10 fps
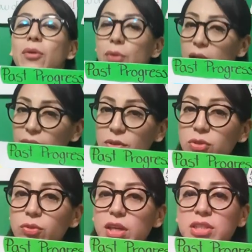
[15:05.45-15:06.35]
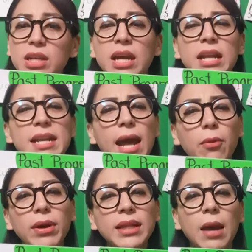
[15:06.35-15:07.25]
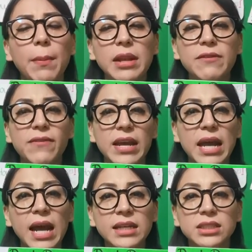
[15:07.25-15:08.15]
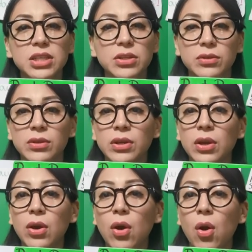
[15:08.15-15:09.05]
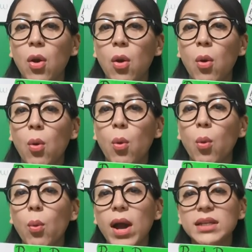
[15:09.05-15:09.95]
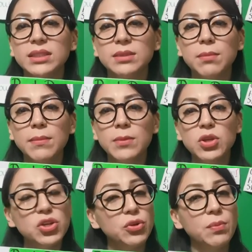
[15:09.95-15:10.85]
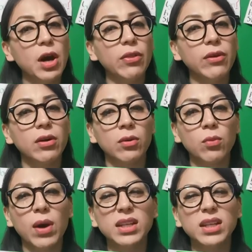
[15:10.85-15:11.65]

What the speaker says: We have to switch. Now, what happened if I ask you, was your mother